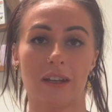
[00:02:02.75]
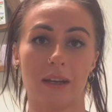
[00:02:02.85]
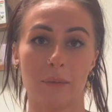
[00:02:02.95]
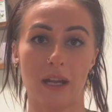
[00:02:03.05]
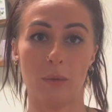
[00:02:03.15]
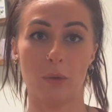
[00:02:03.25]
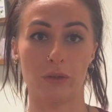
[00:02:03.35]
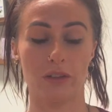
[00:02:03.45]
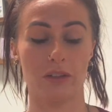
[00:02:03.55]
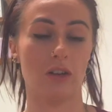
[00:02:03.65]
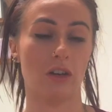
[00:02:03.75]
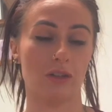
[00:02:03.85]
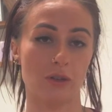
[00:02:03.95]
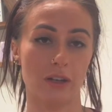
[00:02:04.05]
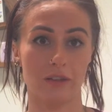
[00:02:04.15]
then I'm able to see the
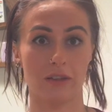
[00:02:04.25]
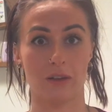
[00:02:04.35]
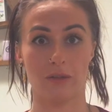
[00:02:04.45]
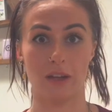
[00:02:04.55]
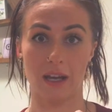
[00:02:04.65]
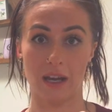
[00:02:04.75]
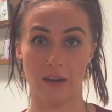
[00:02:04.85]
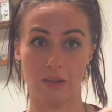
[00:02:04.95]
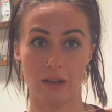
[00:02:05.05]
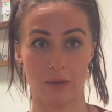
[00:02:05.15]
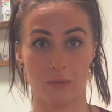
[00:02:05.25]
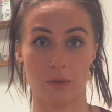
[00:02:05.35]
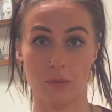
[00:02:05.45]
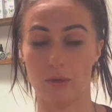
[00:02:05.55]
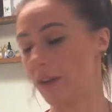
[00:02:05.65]
contrast of the hair that I'm
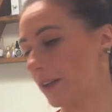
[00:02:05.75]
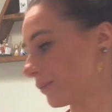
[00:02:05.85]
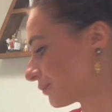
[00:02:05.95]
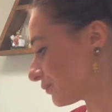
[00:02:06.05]
removing.